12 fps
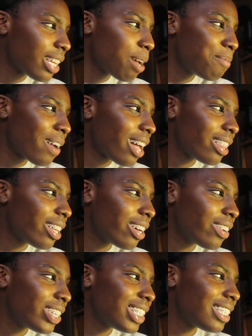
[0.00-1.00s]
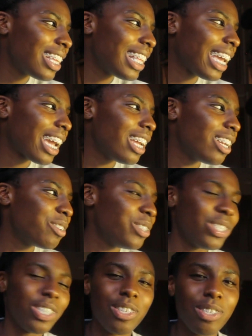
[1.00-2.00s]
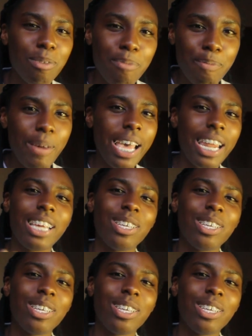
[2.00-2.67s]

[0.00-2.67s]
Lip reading: I'm not though. It's just that like I don't usually do them in my head.